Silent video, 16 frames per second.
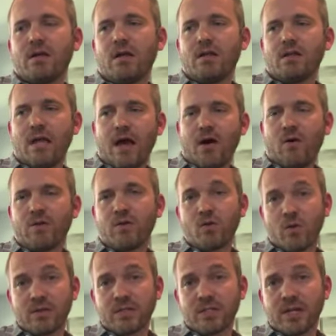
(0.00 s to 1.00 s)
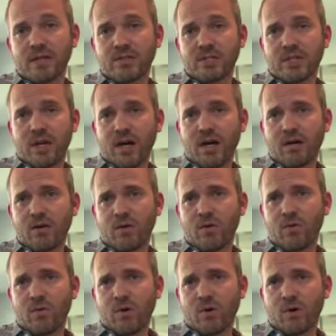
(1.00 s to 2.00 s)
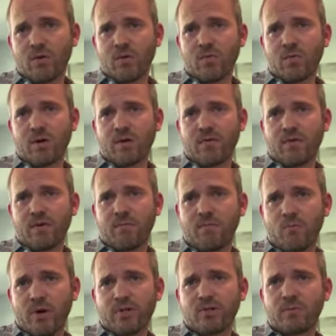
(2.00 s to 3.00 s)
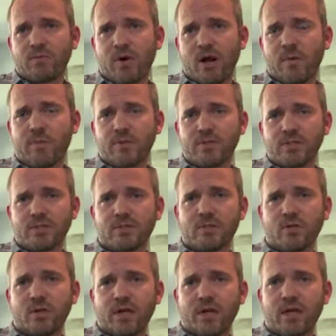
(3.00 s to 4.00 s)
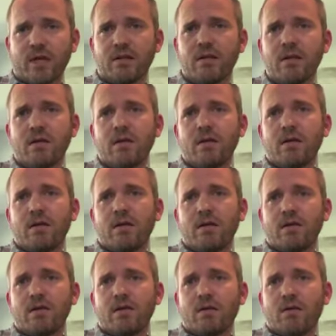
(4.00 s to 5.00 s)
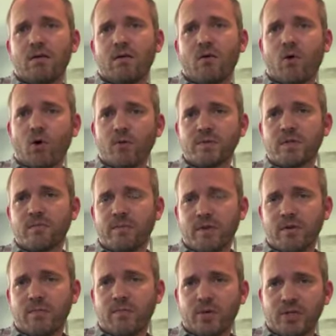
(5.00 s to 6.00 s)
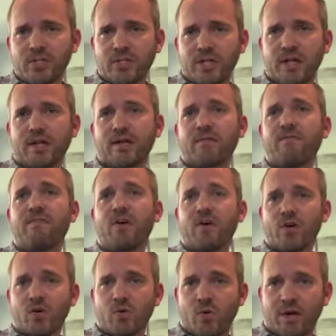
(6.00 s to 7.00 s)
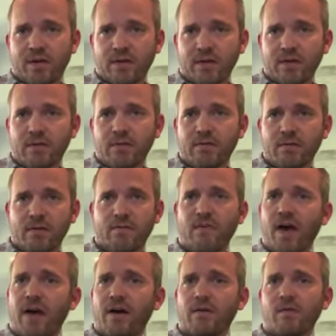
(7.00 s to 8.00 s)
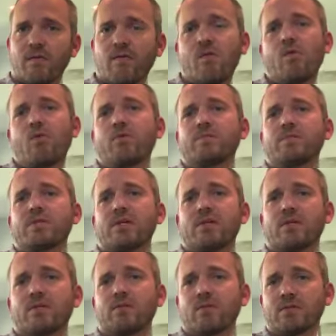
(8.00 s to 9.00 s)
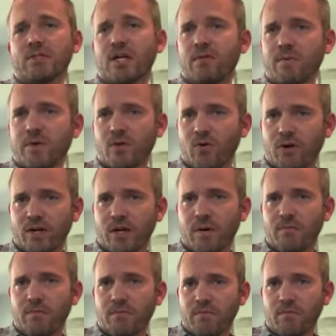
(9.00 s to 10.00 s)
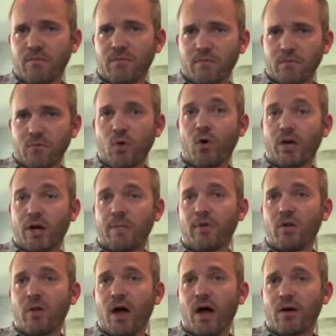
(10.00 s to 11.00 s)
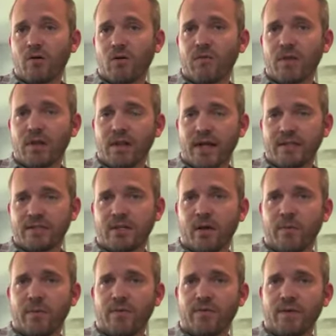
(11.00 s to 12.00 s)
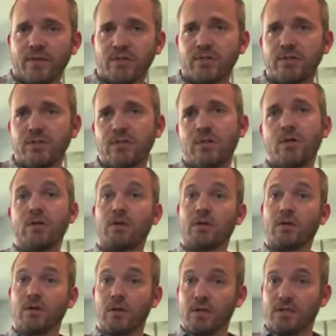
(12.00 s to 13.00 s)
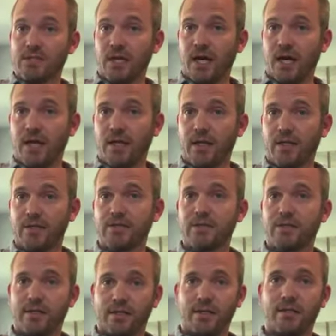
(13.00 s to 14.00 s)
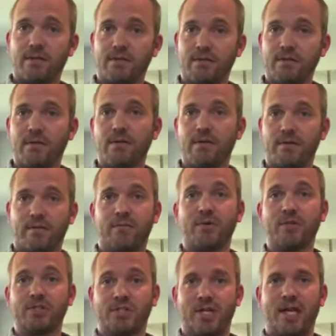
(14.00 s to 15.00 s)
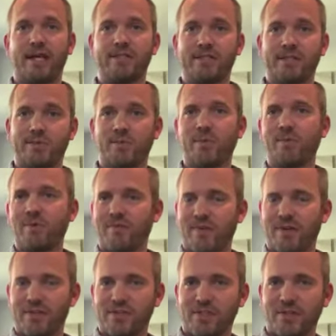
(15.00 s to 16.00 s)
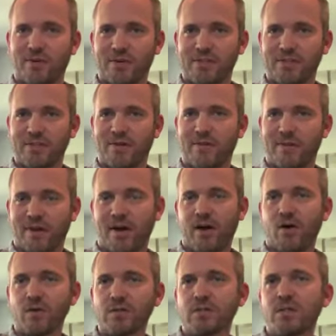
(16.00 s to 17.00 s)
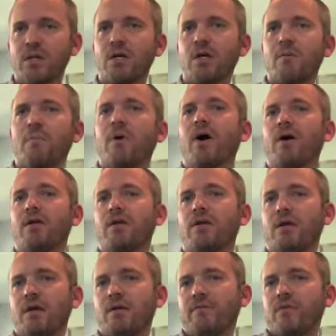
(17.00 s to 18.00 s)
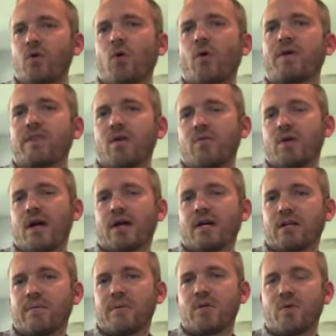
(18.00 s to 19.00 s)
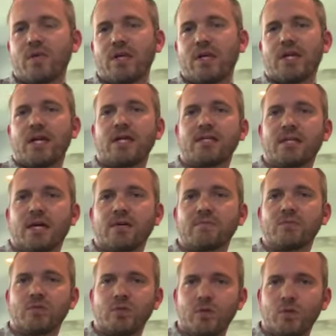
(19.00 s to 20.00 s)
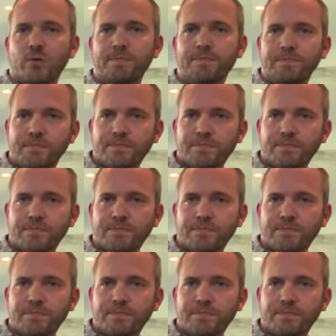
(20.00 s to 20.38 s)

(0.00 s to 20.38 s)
Now, on the north side of Chicago, where one of our rental properties is located, homes have been appreciating very quickly. The value of homes on the north side have been going up a lot over the last couple of years. The good side is the appreciation when we eventually go to sell the house, but knowing that we're not going to be doing that anytime soon.